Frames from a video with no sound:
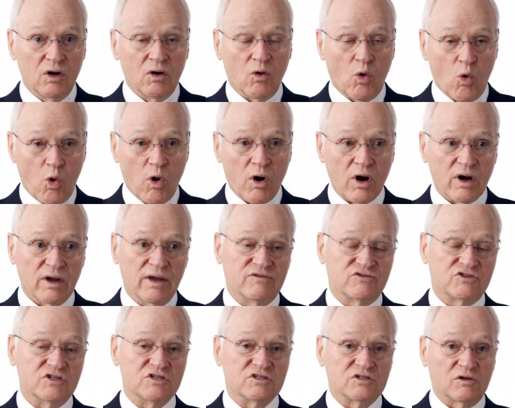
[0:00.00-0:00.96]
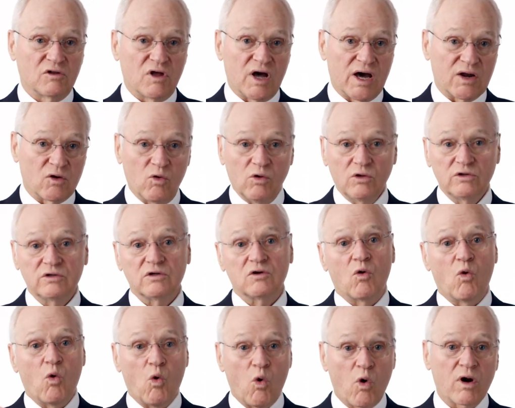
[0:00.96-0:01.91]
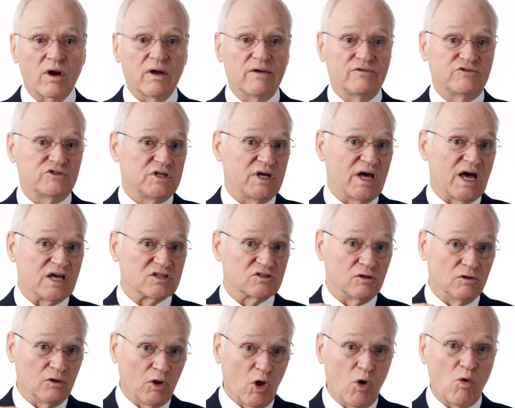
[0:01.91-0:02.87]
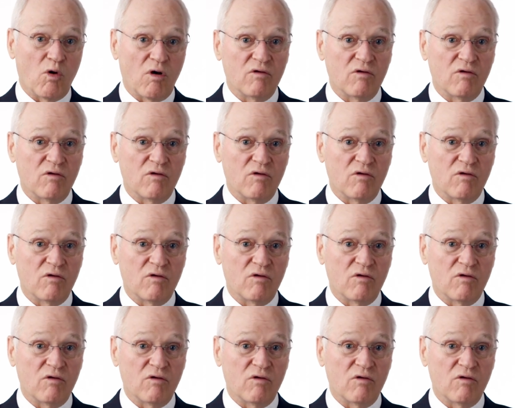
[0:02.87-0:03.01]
or if she's a lot older, or if she has low